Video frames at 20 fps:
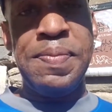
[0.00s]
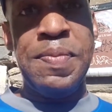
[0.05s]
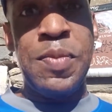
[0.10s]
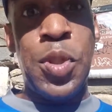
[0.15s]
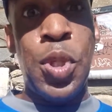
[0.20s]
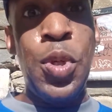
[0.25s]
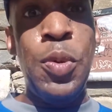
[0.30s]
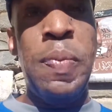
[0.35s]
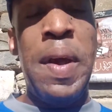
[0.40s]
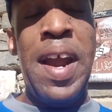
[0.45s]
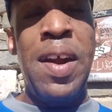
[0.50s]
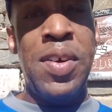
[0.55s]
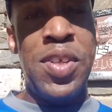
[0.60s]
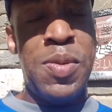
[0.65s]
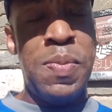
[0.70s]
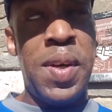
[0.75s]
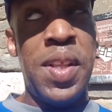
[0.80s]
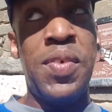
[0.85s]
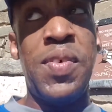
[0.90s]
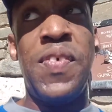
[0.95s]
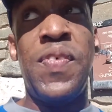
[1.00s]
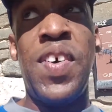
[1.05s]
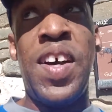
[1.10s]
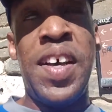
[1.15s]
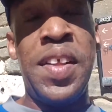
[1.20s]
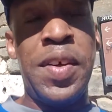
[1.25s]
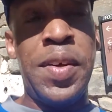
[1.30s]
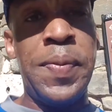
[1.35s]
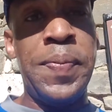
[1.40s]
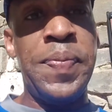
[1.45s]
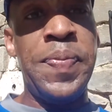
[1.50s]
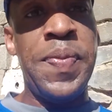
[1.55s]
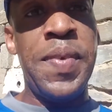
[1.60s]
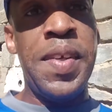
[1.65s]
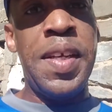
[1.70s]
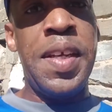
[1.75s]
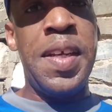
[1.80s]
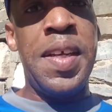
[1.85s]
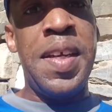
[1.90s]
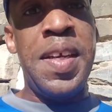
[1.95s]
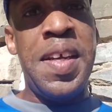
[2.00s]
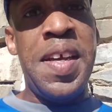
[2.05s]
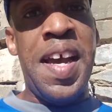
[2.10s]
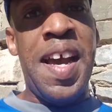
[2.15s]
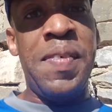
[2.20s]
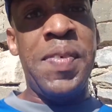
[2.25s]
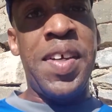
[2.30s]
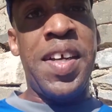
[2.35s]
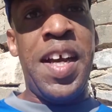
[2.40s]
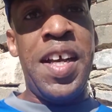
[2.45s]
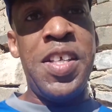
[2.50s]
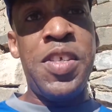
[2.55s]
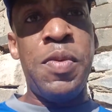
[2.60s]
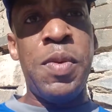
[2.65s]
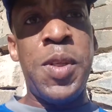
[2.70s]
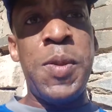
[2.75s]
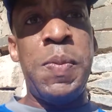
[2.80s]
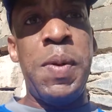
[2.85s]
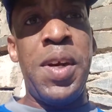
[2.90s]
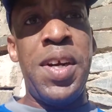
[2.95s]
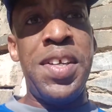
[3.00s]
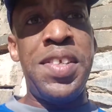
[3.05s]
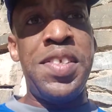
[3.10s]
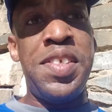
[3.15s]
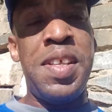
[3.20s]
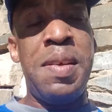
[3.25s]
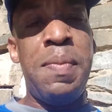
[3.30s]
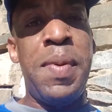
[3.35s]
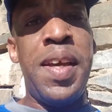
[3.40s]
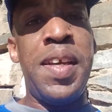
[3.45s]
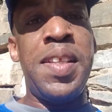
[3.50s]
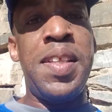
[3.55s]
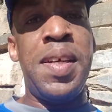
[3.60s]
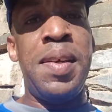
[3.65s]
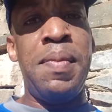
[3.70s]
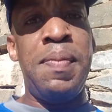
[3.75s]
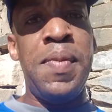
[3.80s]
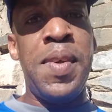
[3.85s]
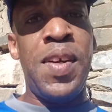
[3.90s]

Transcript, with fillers: two parents, mother and father, have the kinds of experiences that make them,